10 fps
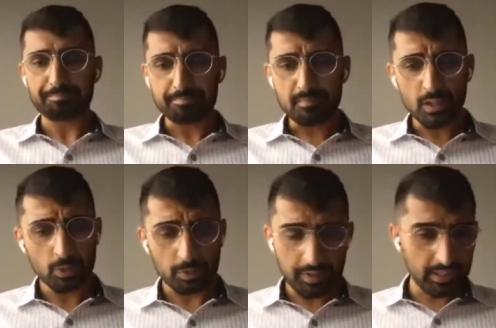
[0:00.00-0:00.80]
we've
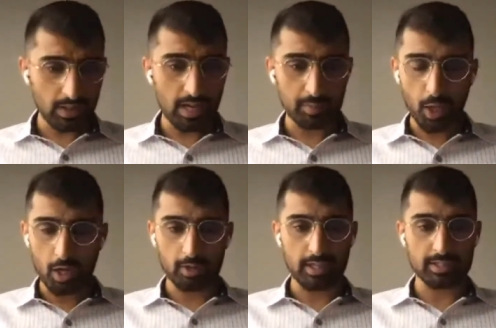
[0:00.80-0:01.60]
made a lot of
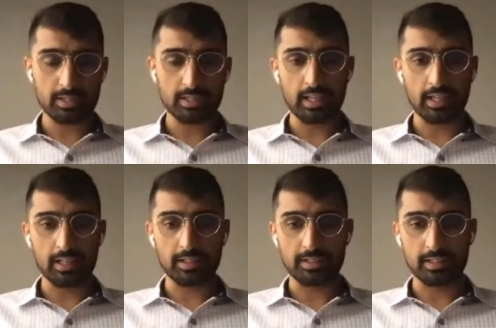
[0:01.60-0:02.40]
progress
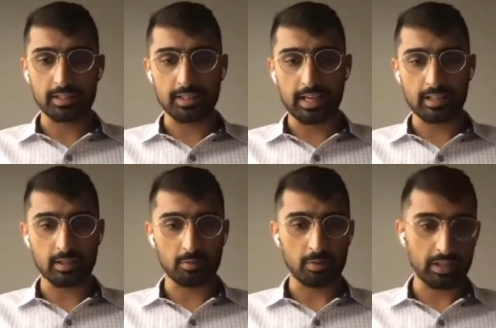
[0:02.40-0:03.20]
since then in a
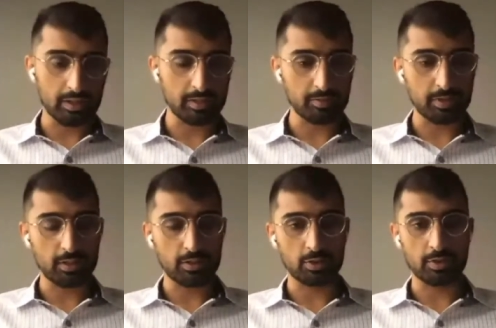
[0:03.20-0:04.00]
relatively
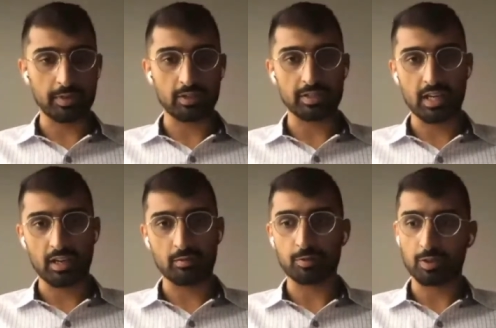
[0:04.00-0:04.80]
short amount of time
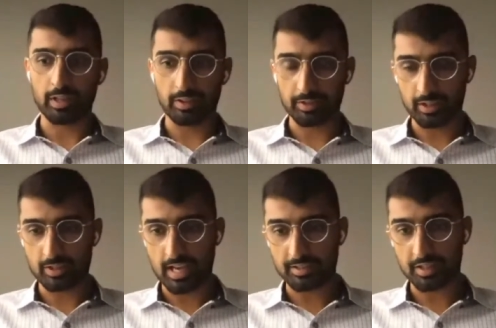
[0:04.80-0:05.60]
for a healthcare SaaS
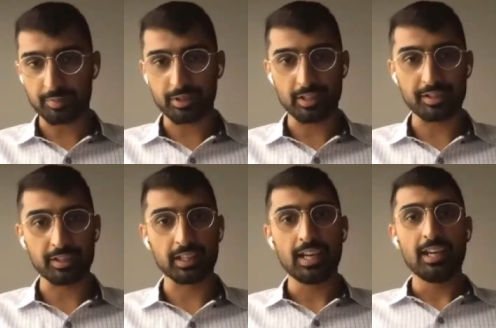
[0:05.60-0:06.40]
company, I think.
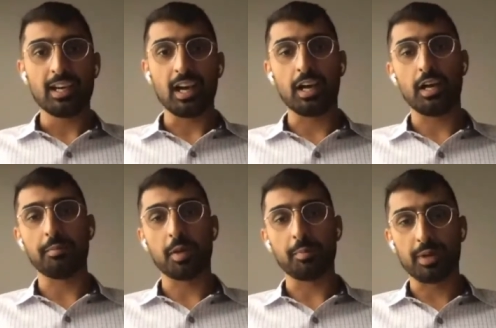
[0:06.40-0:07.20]

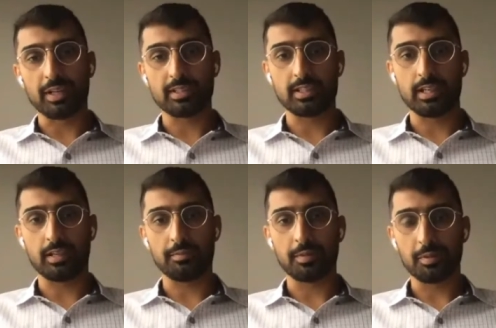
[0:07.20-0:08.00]
But
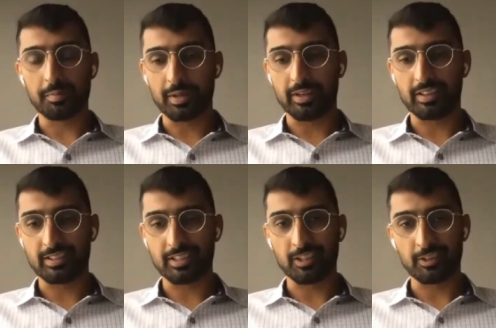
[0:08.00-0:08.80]

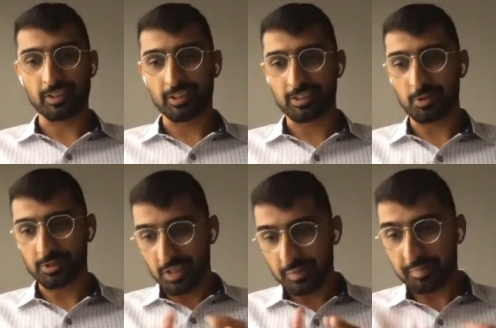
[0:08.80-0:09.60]
it's always
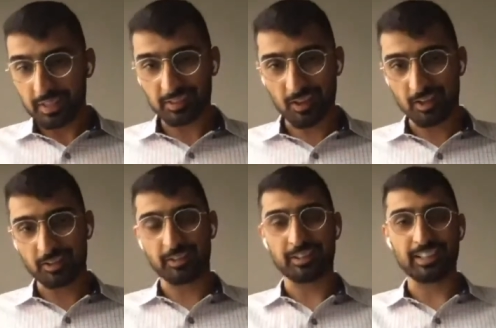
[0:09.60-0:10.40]
a bit longer
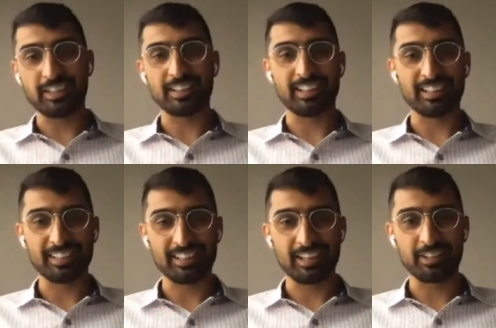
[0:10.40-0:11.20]
than
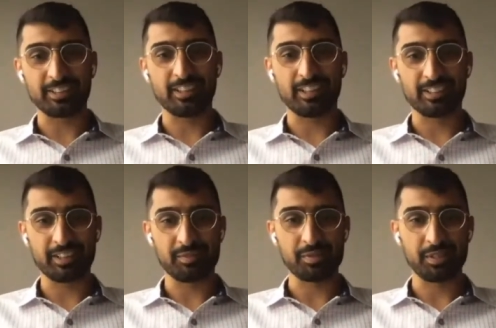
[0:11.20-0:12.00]
other
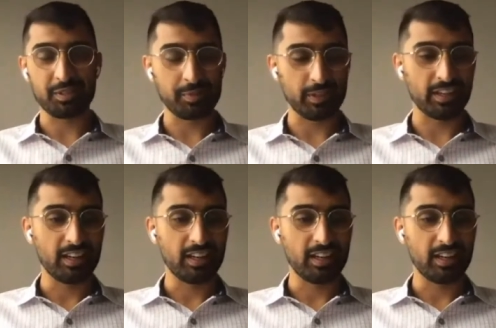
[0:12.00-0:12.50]
companies. But